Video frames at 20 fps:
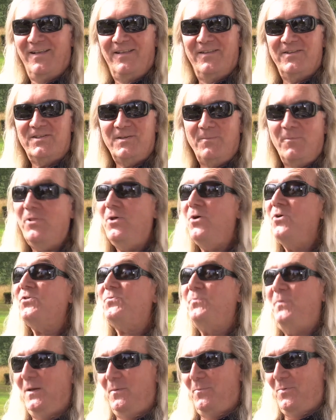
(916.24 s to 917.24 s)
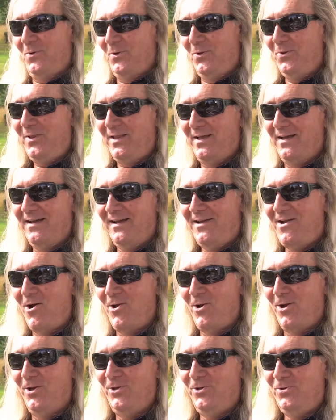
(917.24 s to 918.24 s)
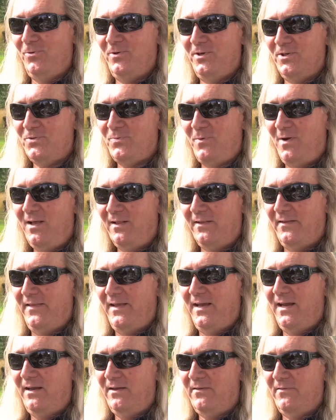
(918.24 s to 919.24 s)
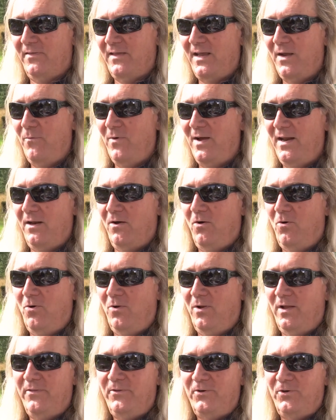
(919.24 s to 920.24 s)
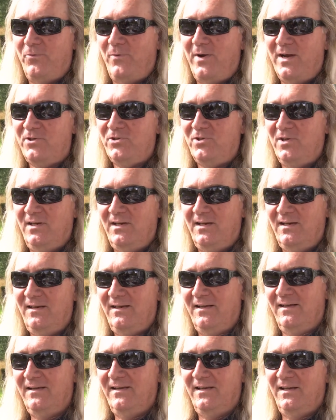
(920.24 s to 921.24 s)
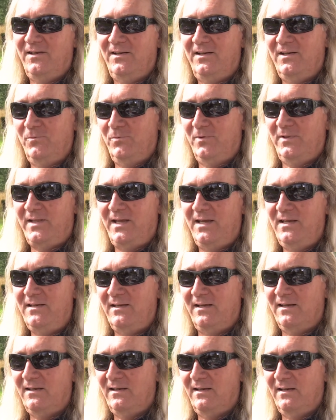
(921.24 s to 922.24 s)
some of those people caught on to it as well, and they went a whole other direction and did what they did.